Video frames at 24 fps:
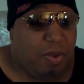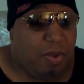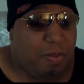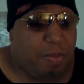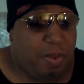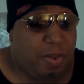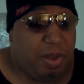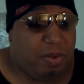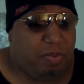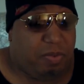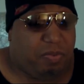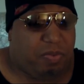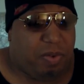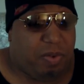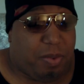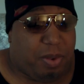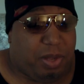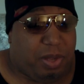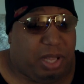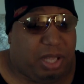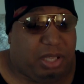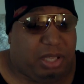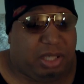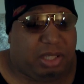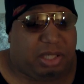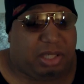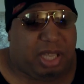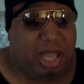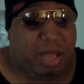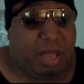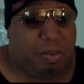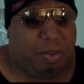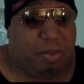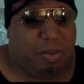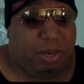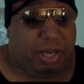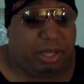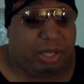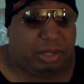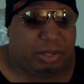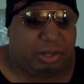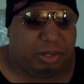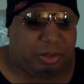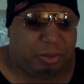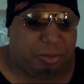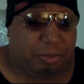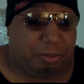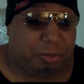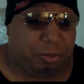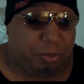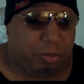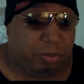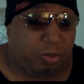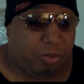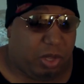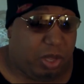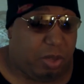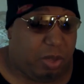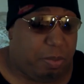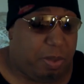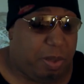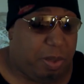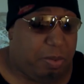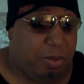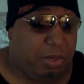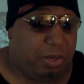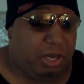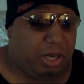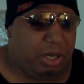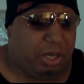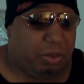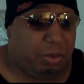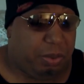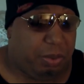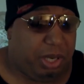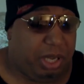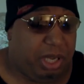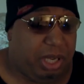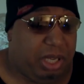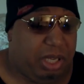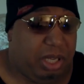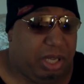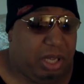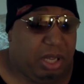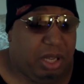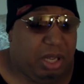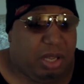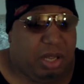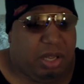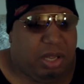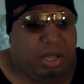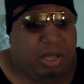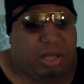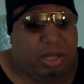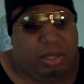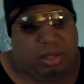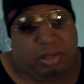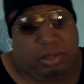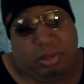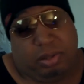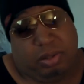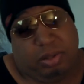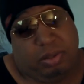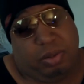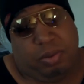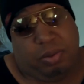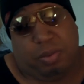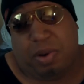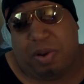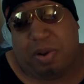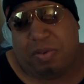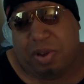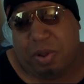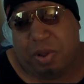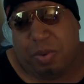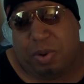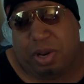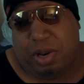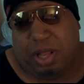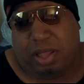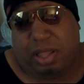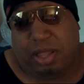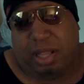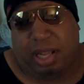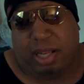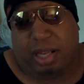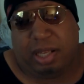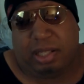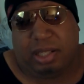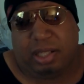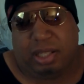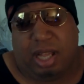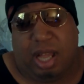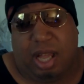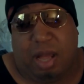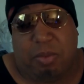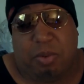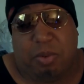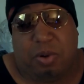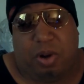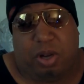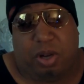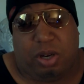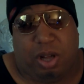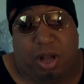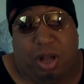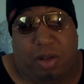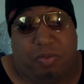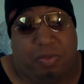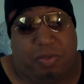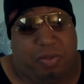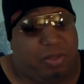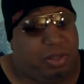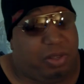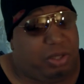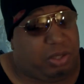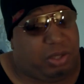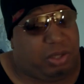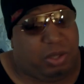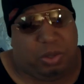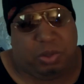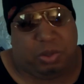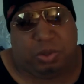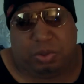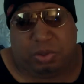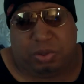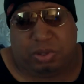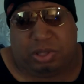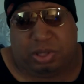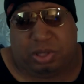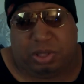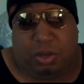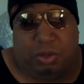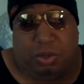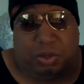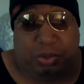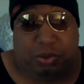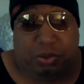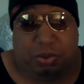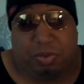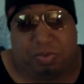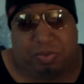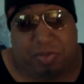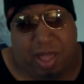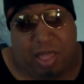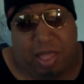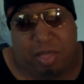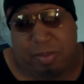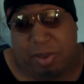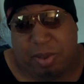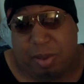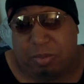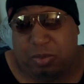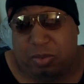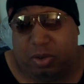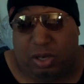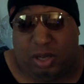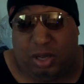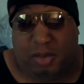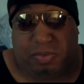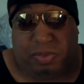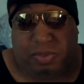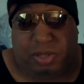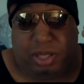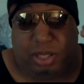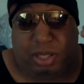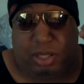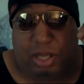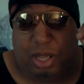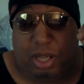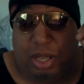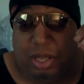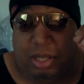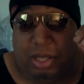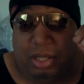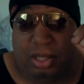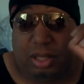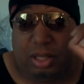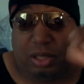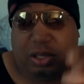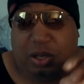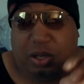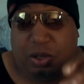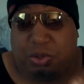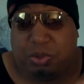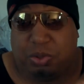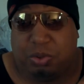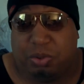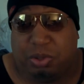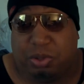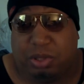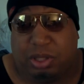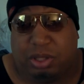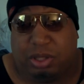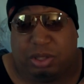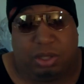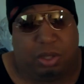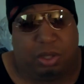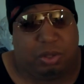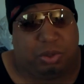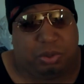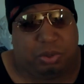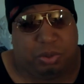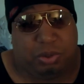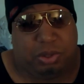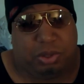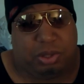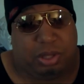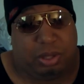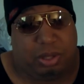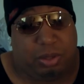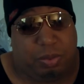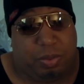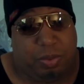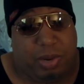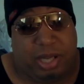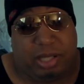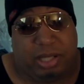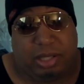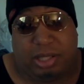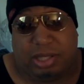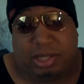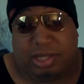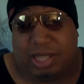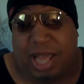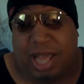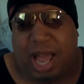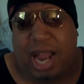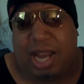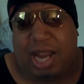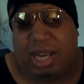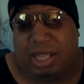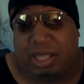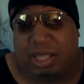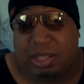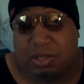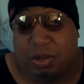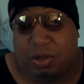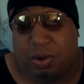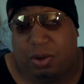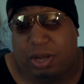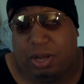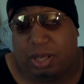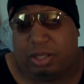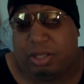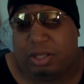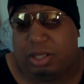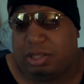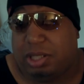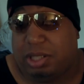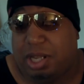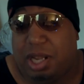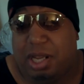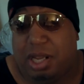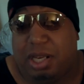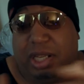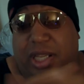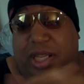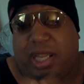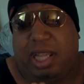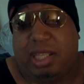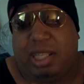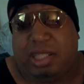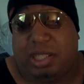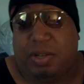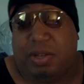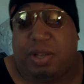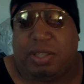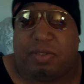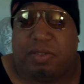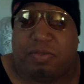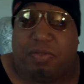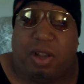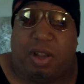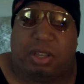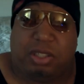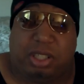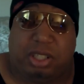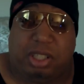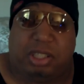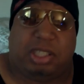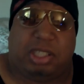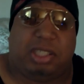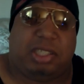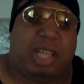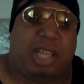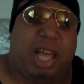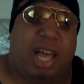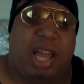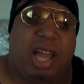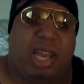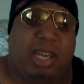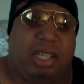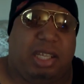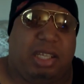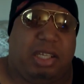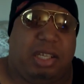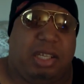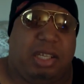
But from a religious standpoint, people can agree whatever they want to think. I'm going off of the social social development. I'm going off the the social, social the way society is going because the kids start to function in society.